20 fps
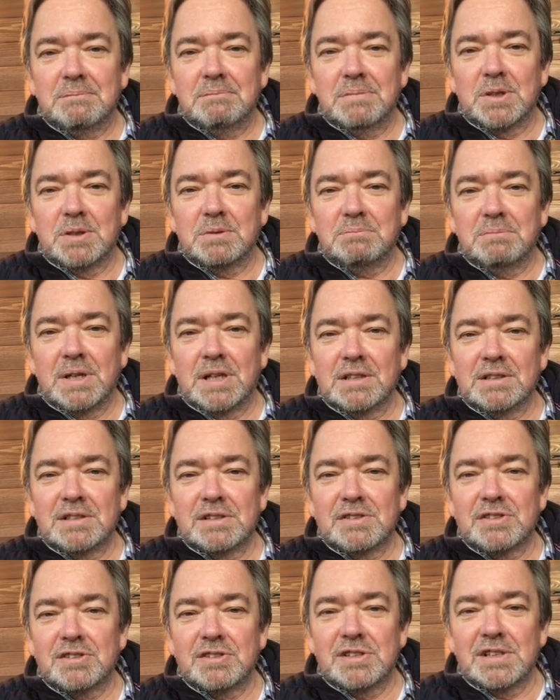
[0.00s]
Bob
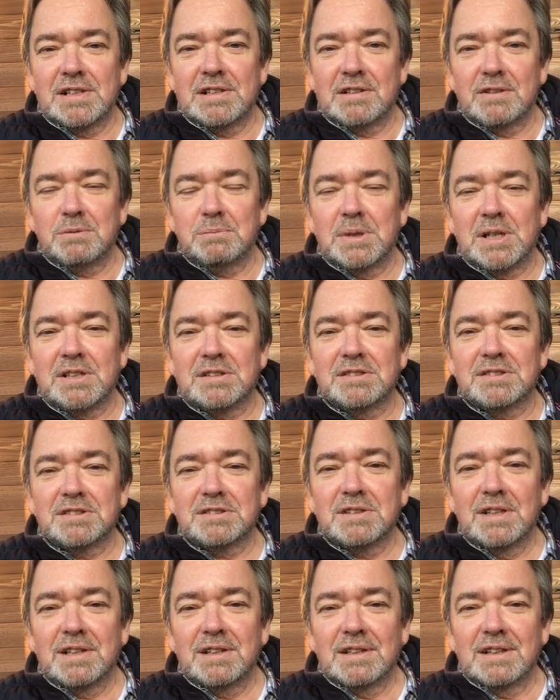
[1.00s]
Marley's Three Little Birds